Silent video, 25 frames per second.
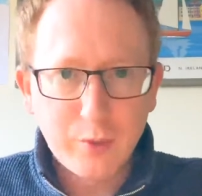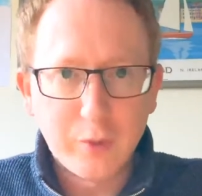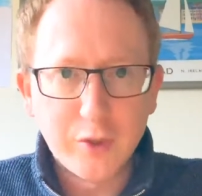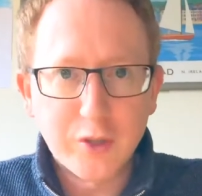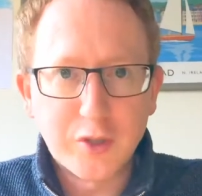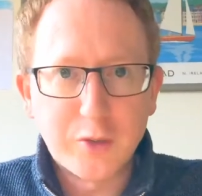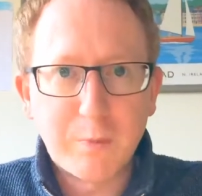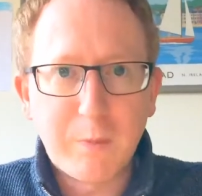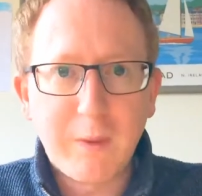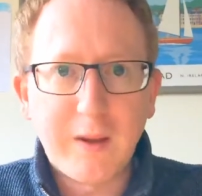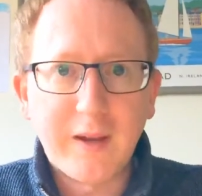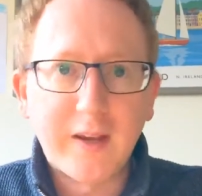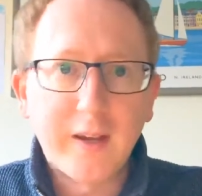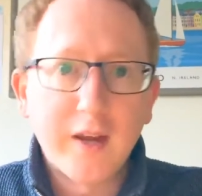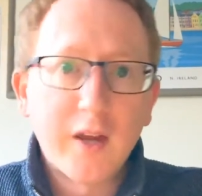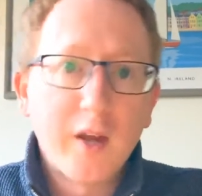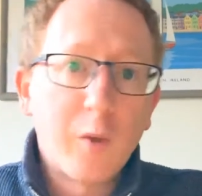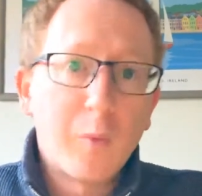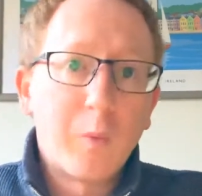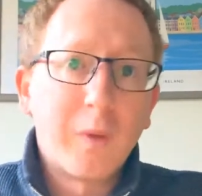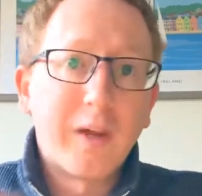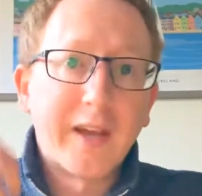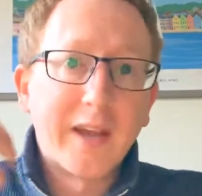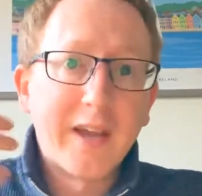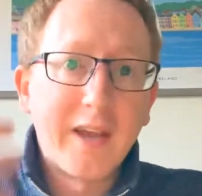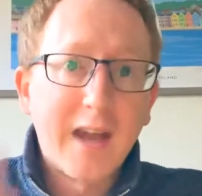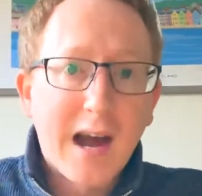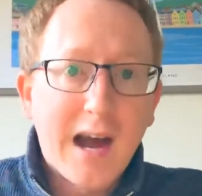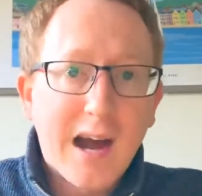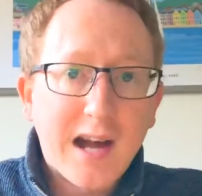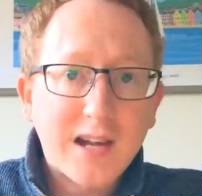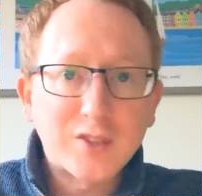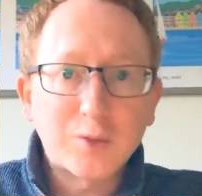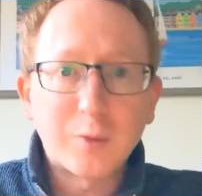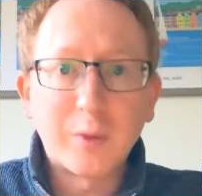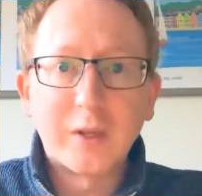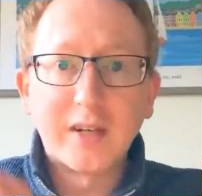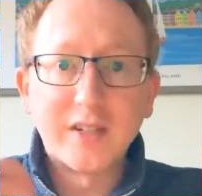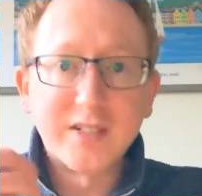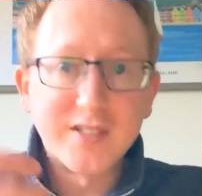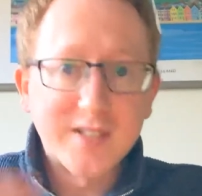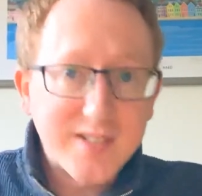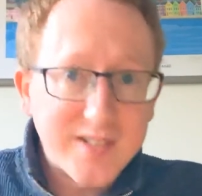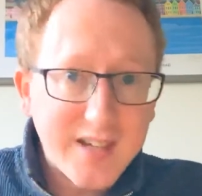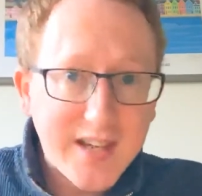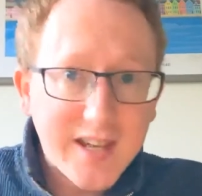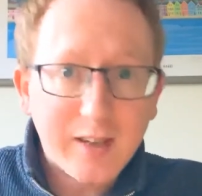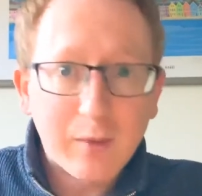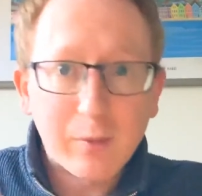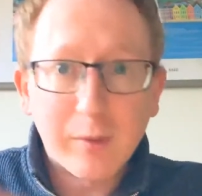to speak. We can ask, we can
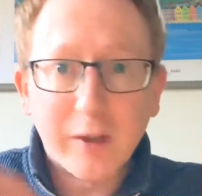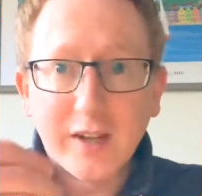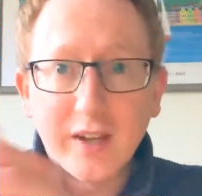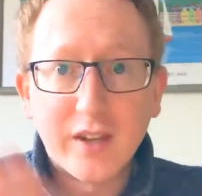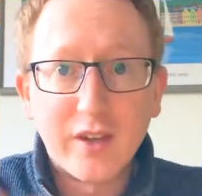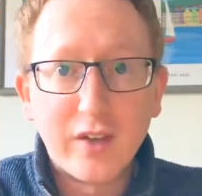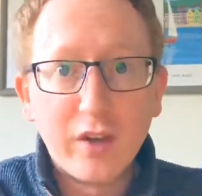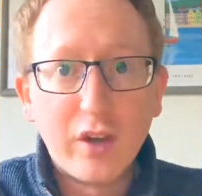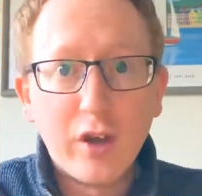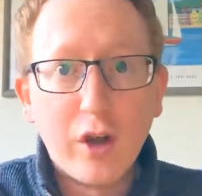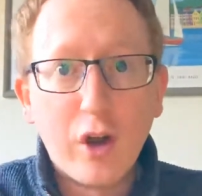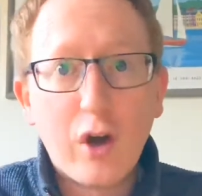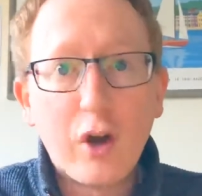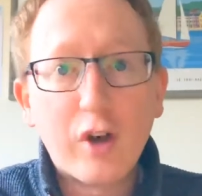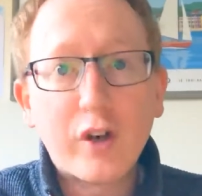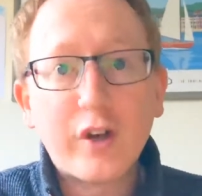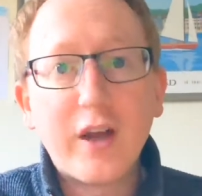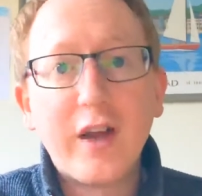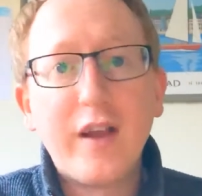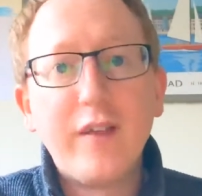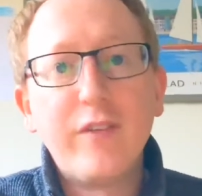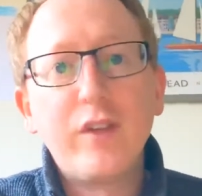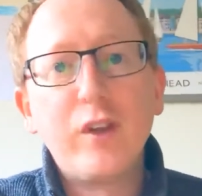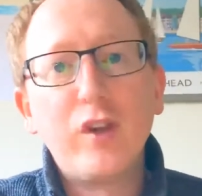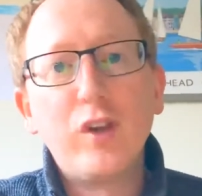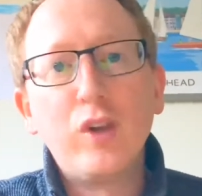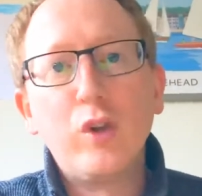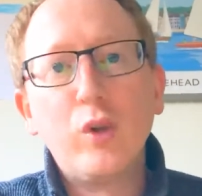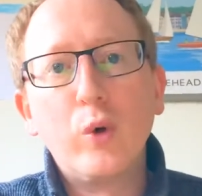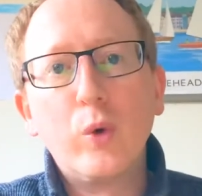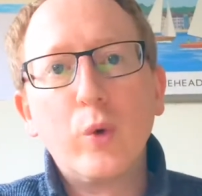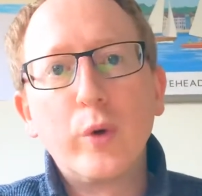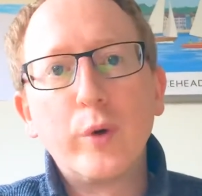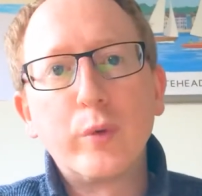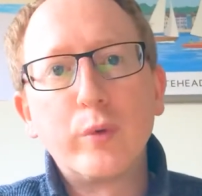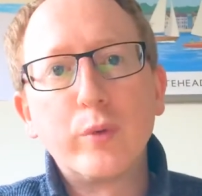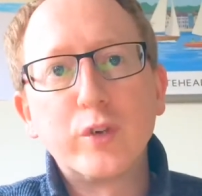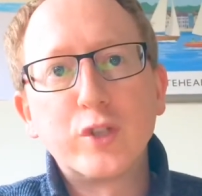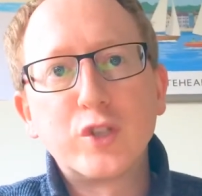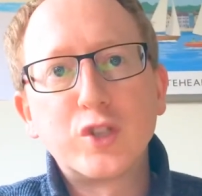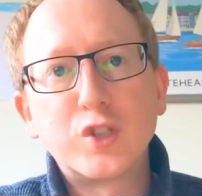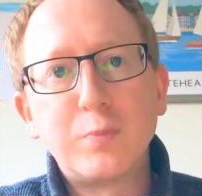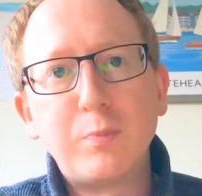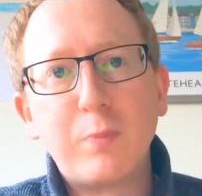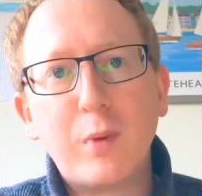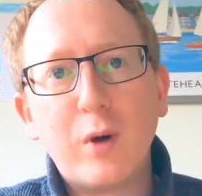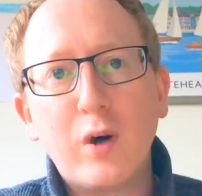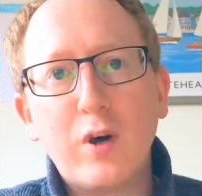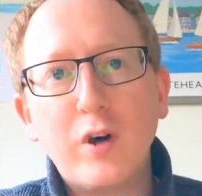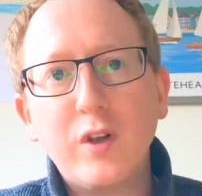seek, we can knock, and the Lord
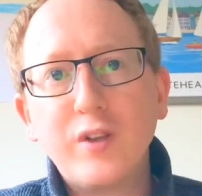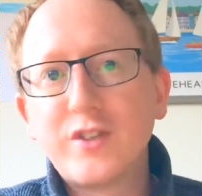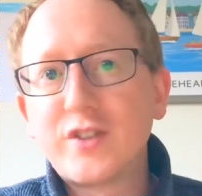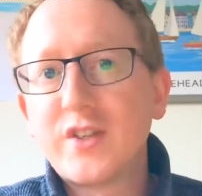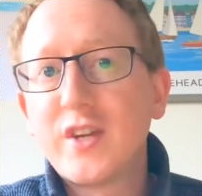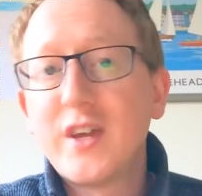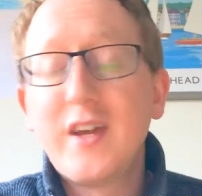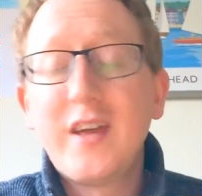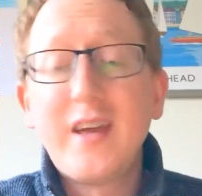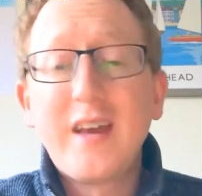responds.